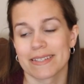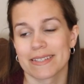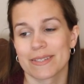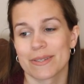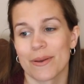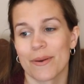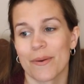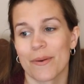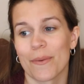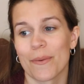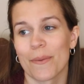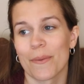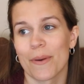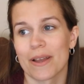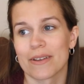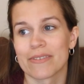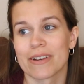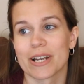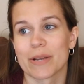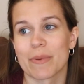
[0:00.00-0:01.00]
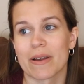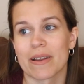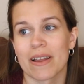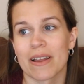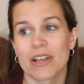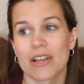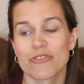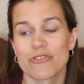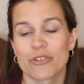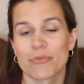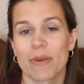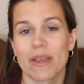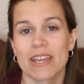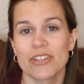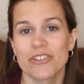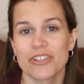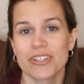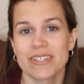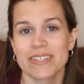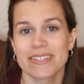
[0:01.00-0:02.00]
So I read about 100
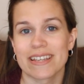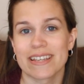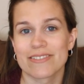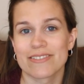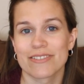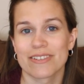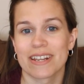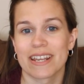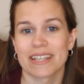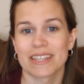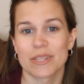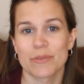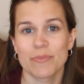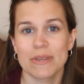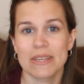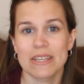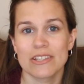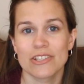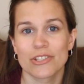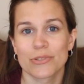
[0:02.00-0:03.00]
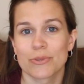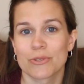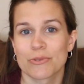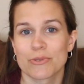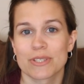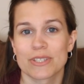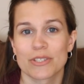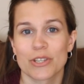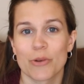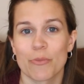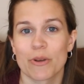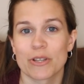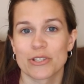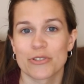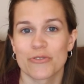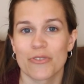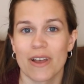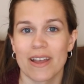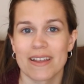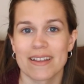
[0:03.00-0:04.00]
pages yesterday at the beach, which was so much
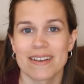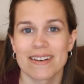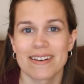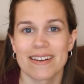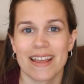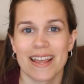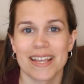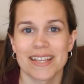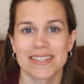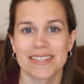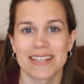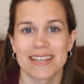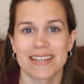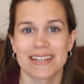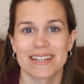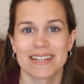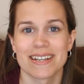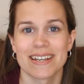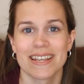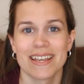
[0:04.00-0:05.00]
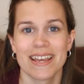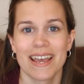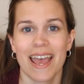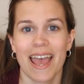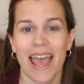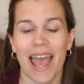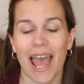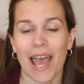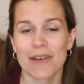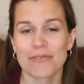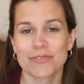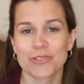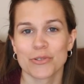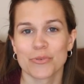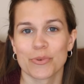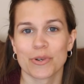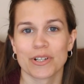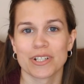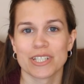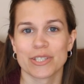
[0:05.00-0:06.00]
fun. And then
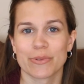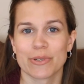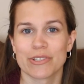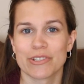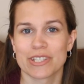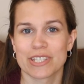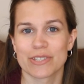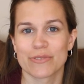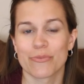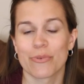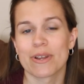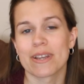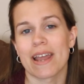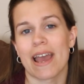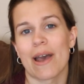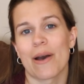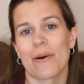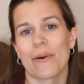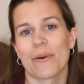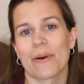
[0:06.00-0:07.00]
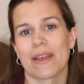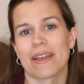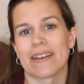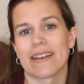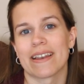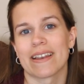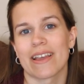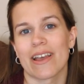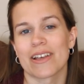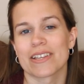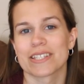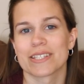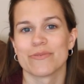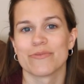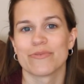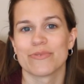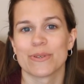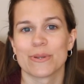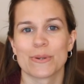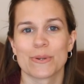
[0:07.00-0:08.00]
afterwards, we just went out and got some
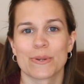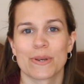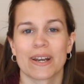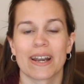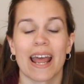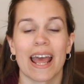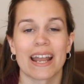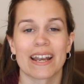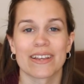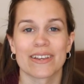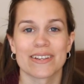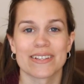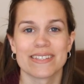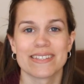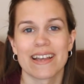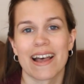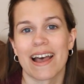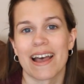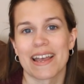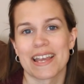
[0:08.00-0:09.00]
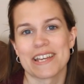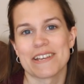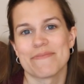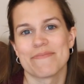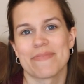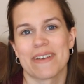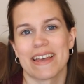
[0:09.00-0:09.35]
food and had a good time.